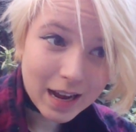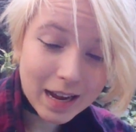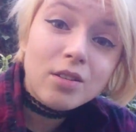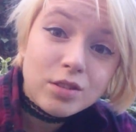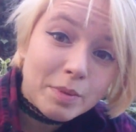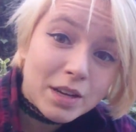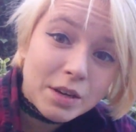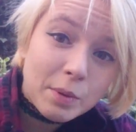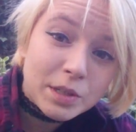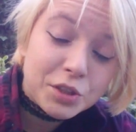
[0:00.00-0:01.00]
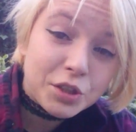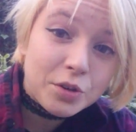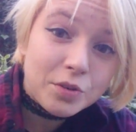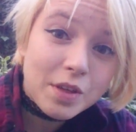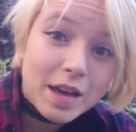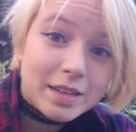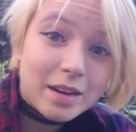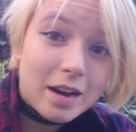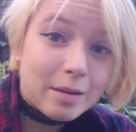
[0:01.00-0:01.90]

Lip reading: and also because I want to show that